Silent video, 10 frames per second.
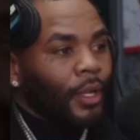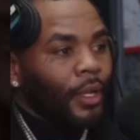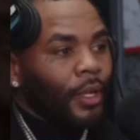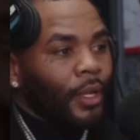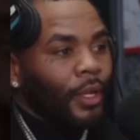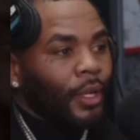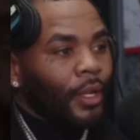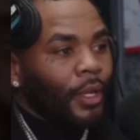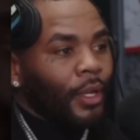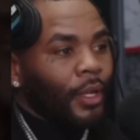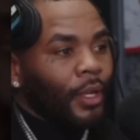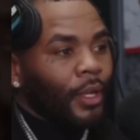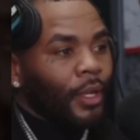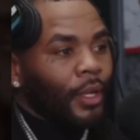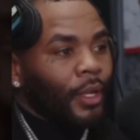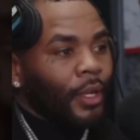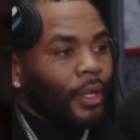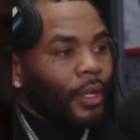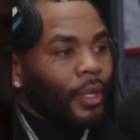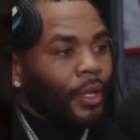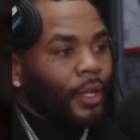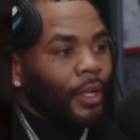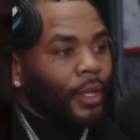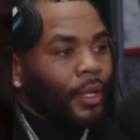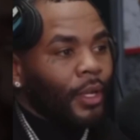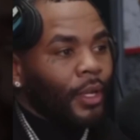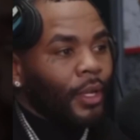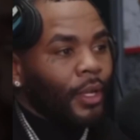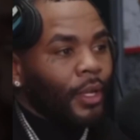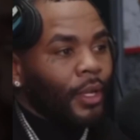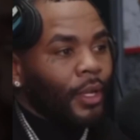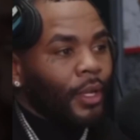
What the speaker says: The person shown says nothing.